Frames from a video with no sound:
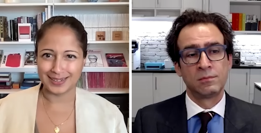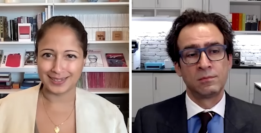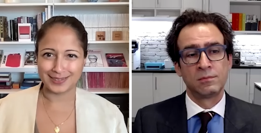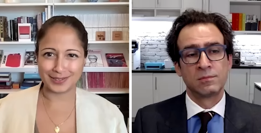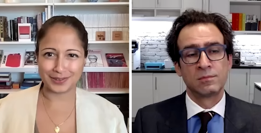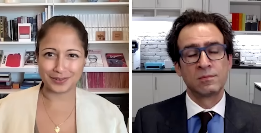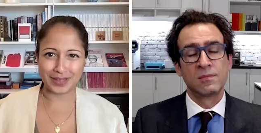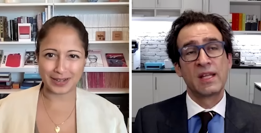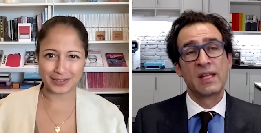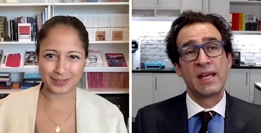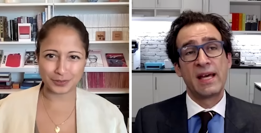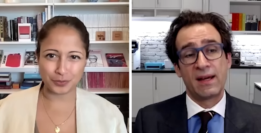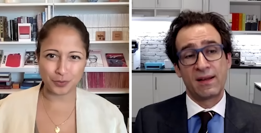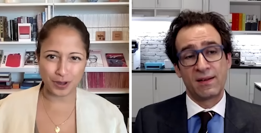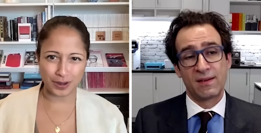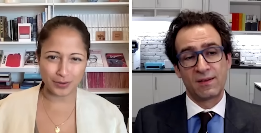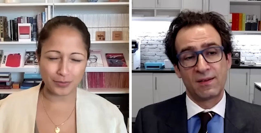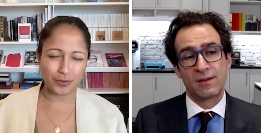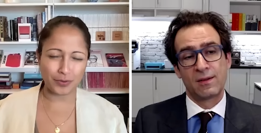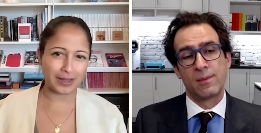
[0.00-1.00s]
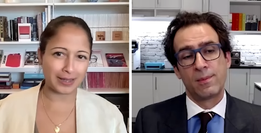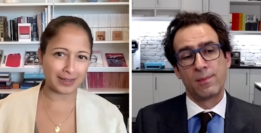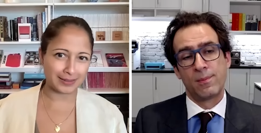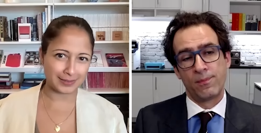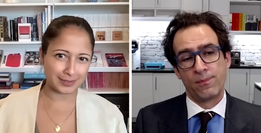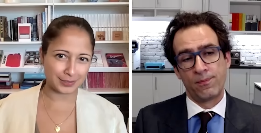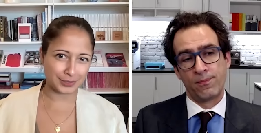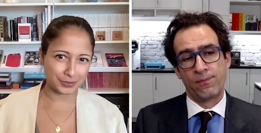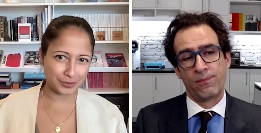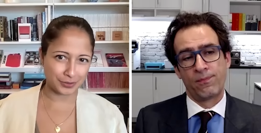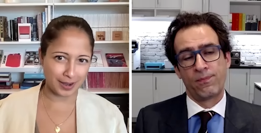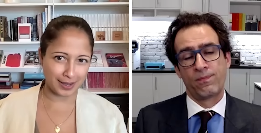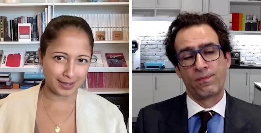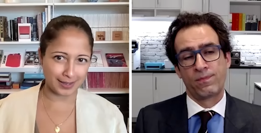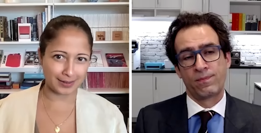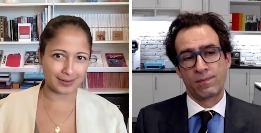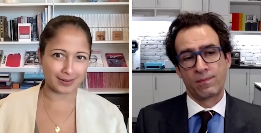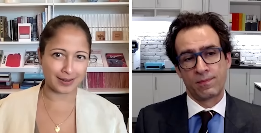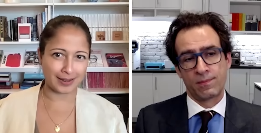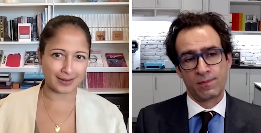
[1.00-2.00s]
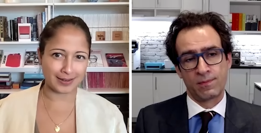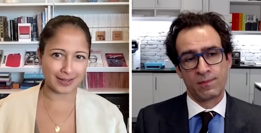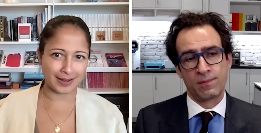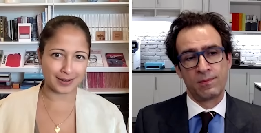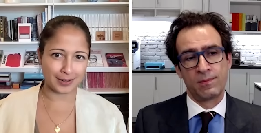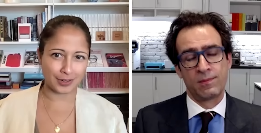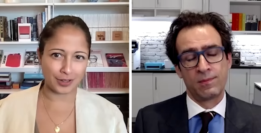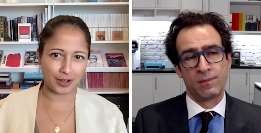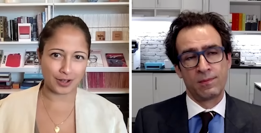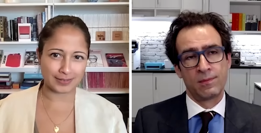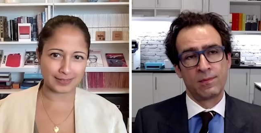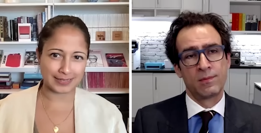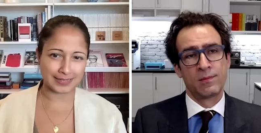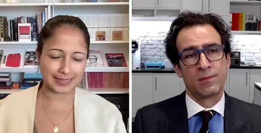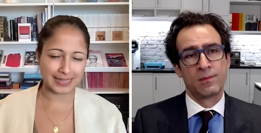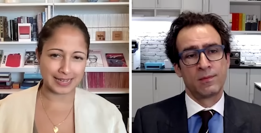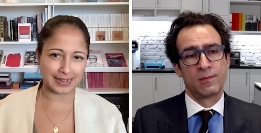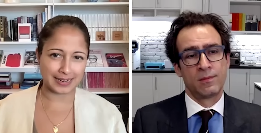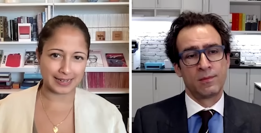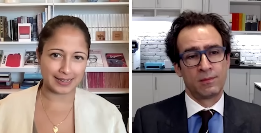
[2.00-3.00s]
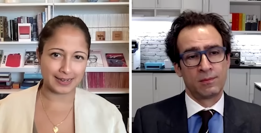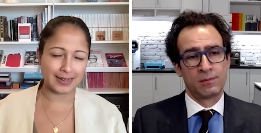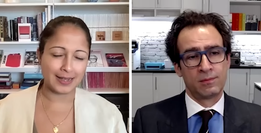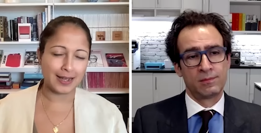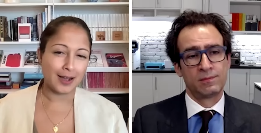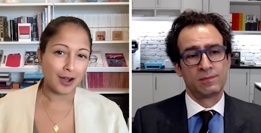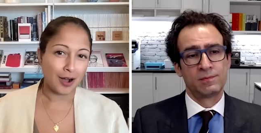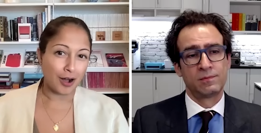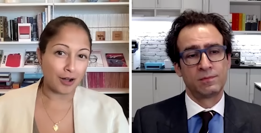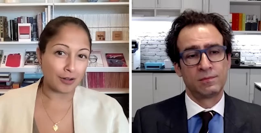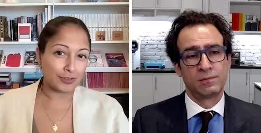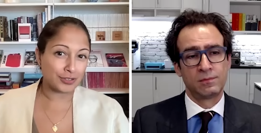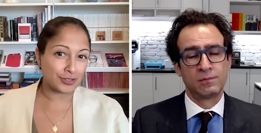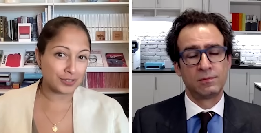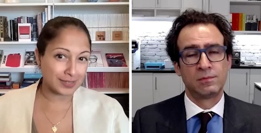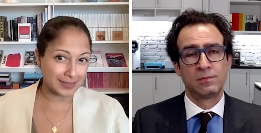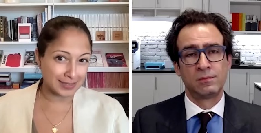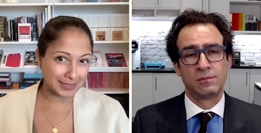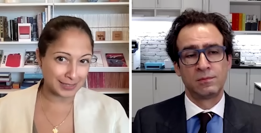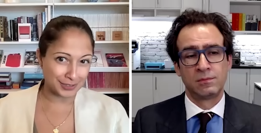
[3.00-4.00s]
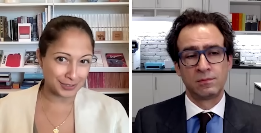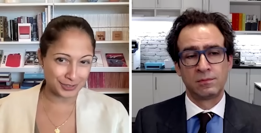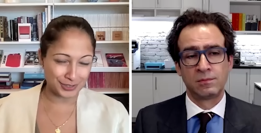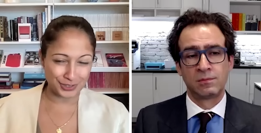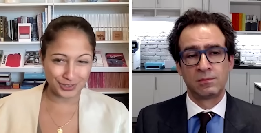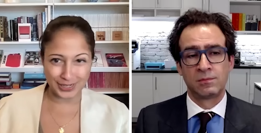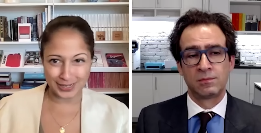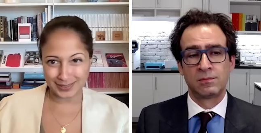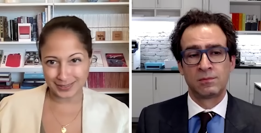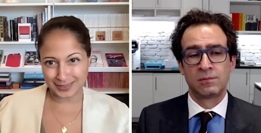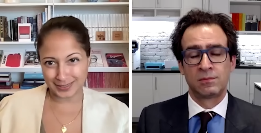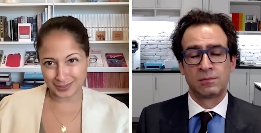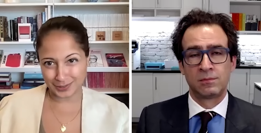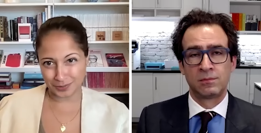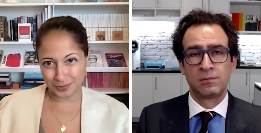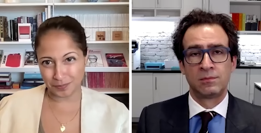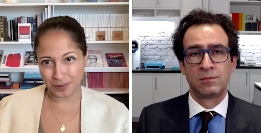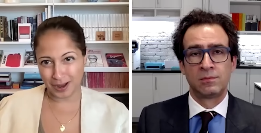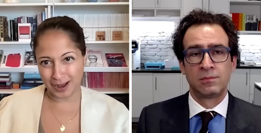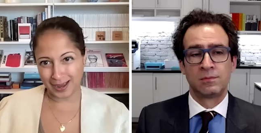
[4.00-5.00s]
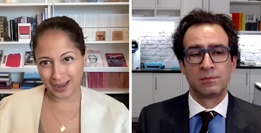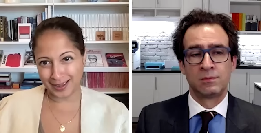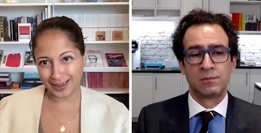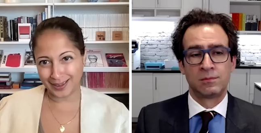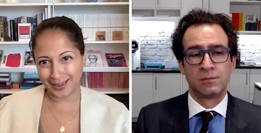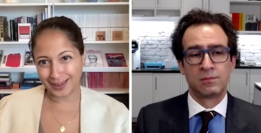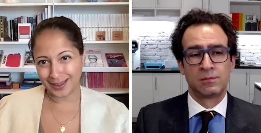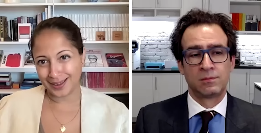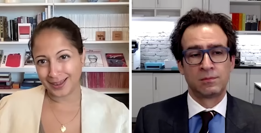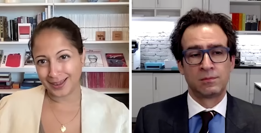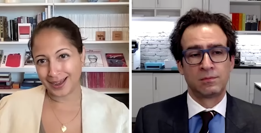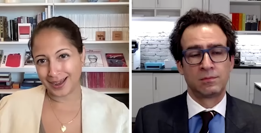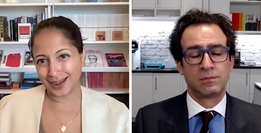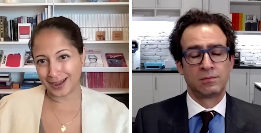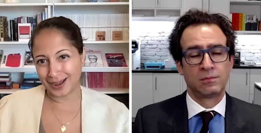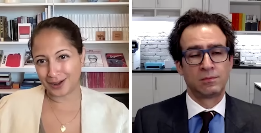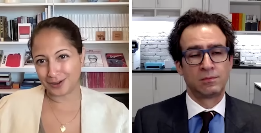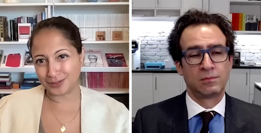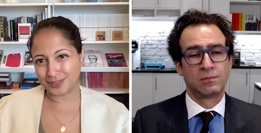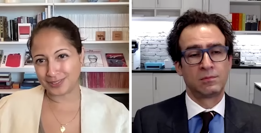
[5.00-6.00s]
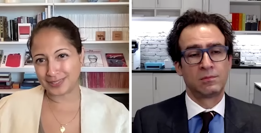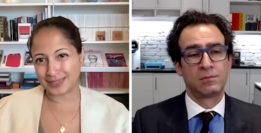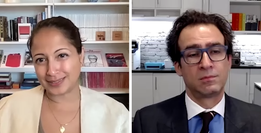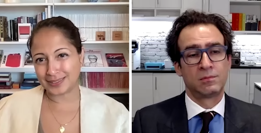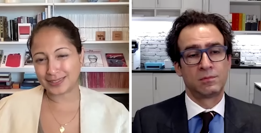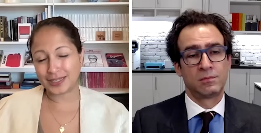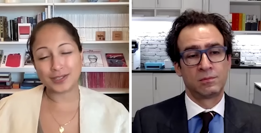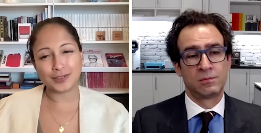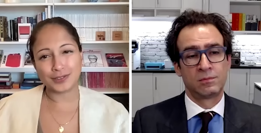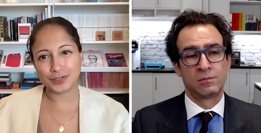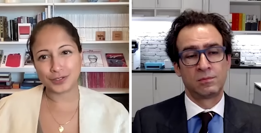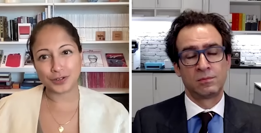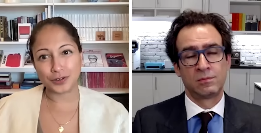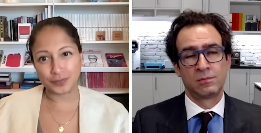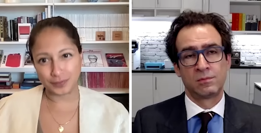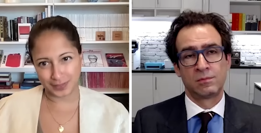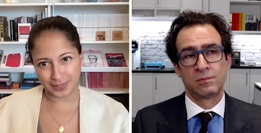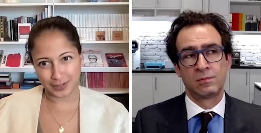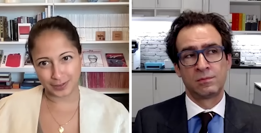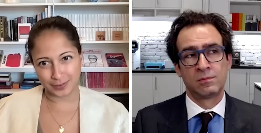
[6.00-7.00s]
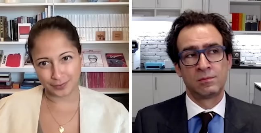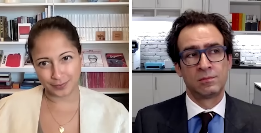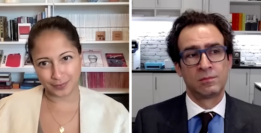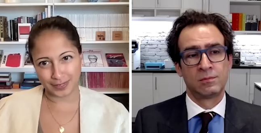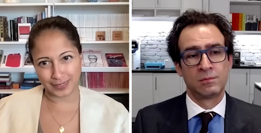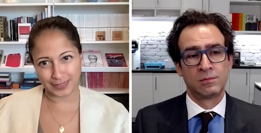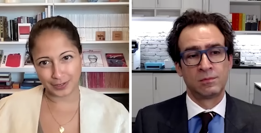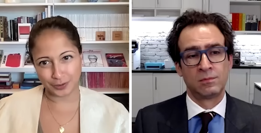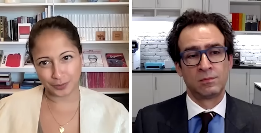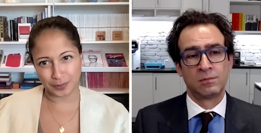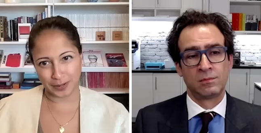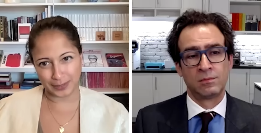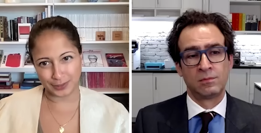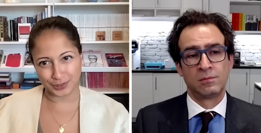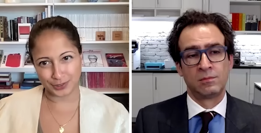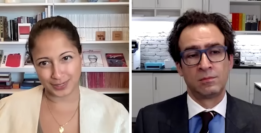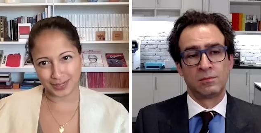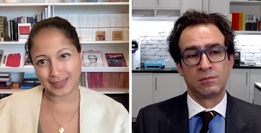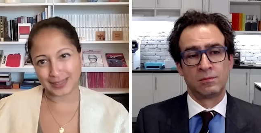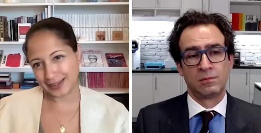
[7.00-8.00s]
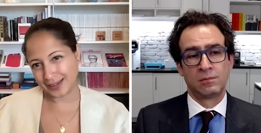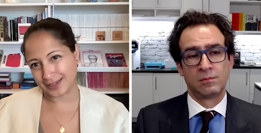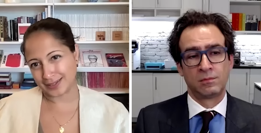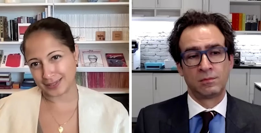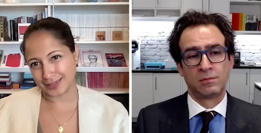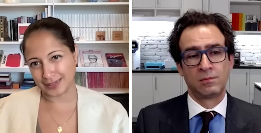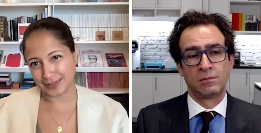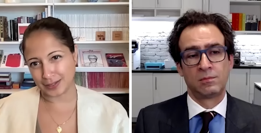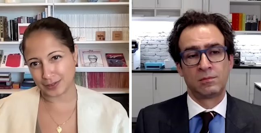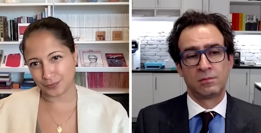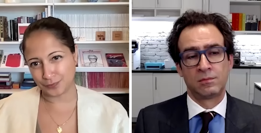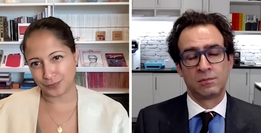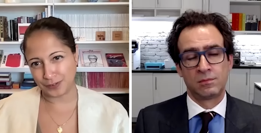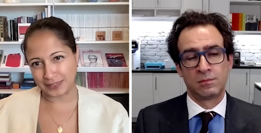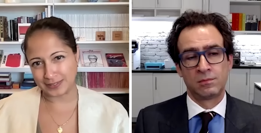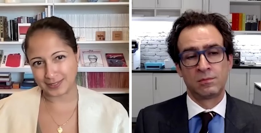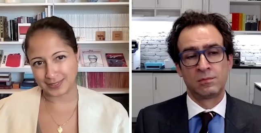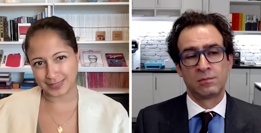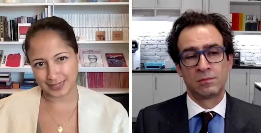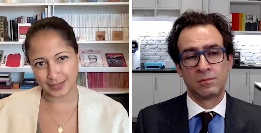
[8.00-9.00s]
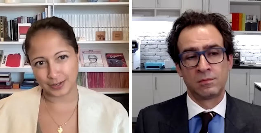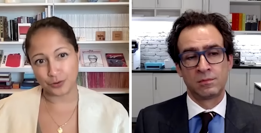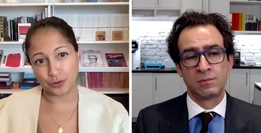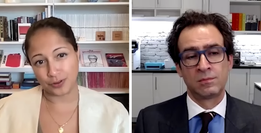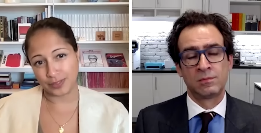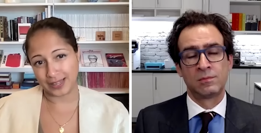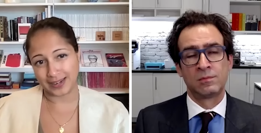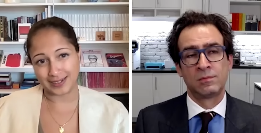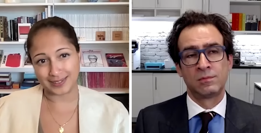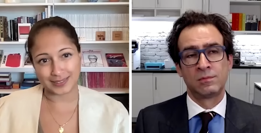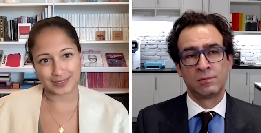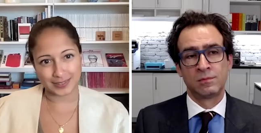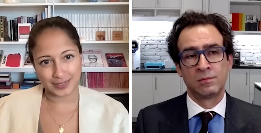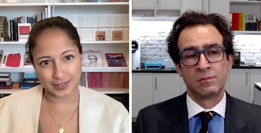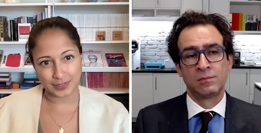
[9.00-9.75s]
Speaker 1: So that's yes. one way to try and, and get a clause like that in. Alternately, you're suggesting to buy a house that's conservative in your budget, like it, it, it fits in, or that it's